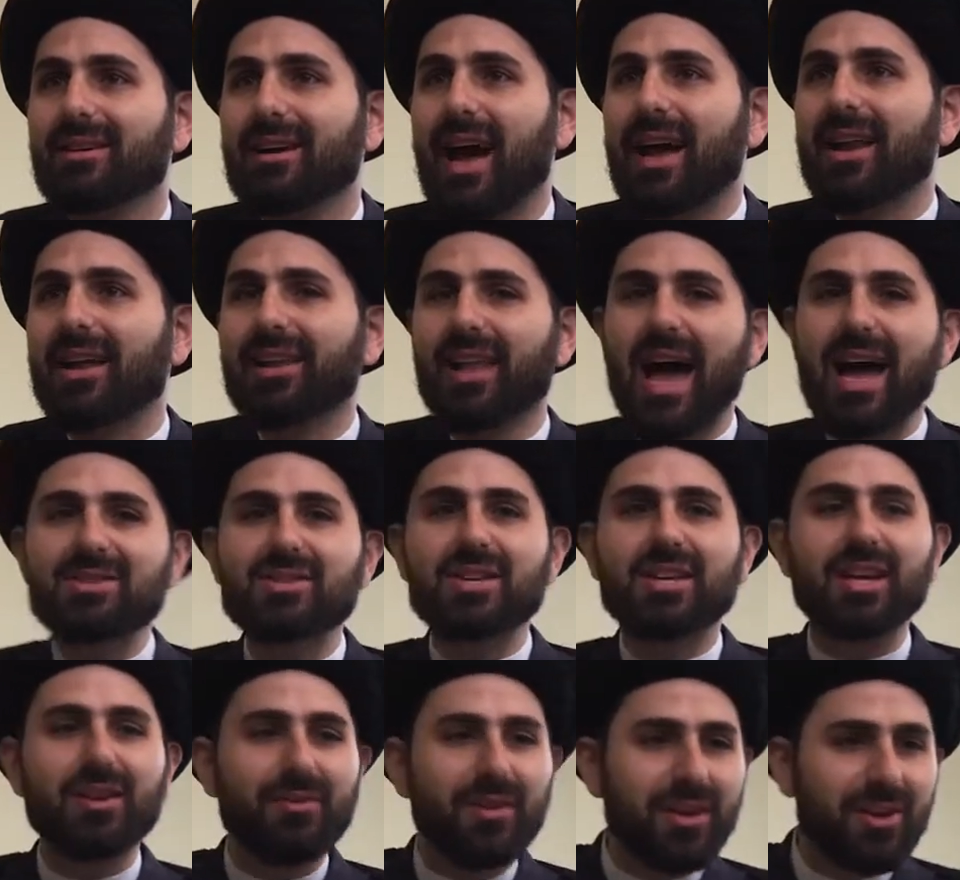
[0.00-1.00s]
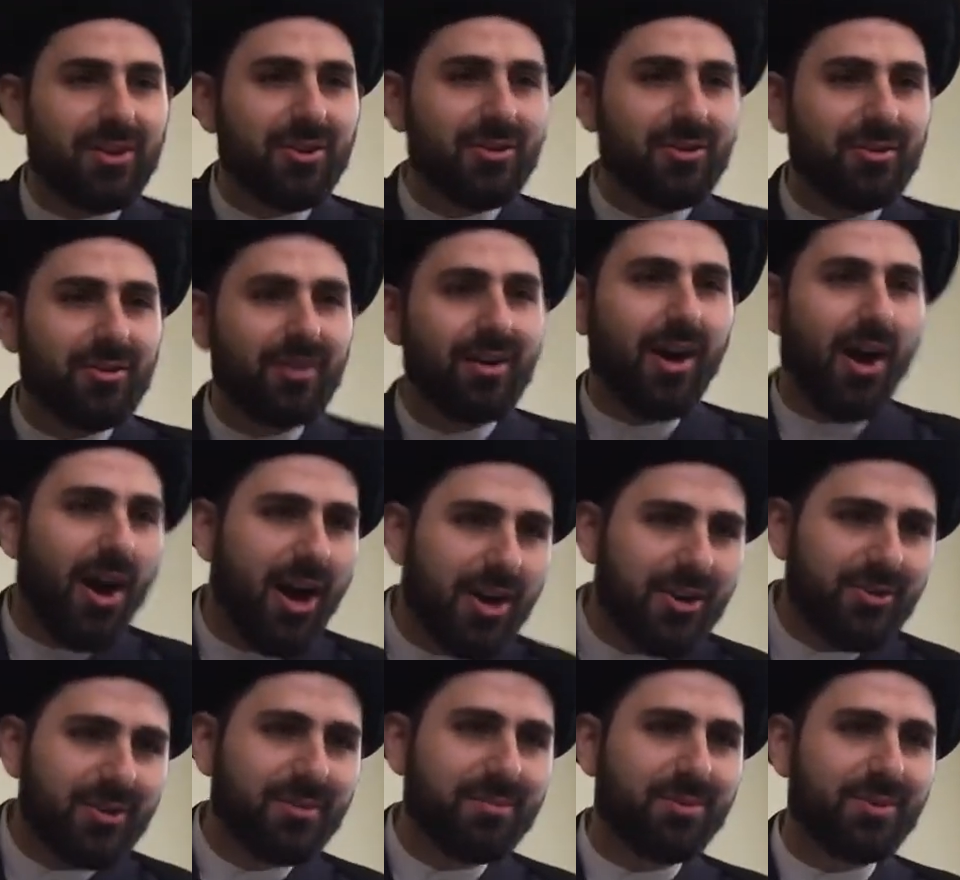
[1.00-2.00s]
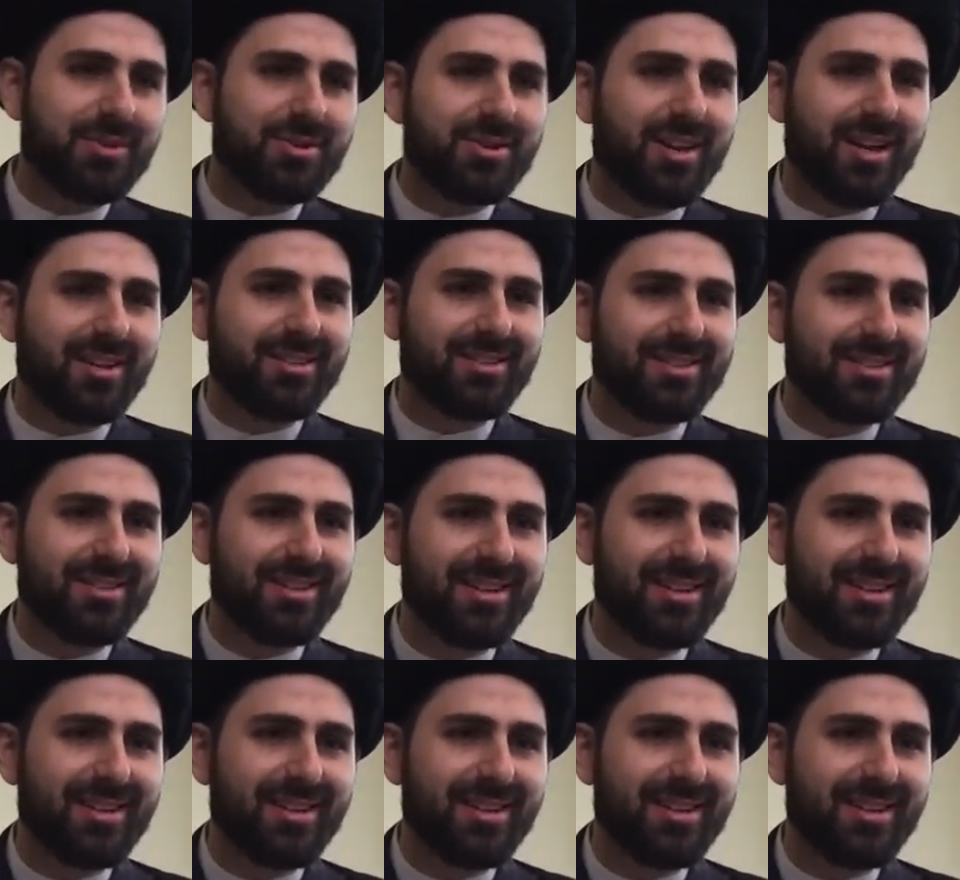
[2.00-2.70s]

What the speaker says: And Allah is giving you 100%.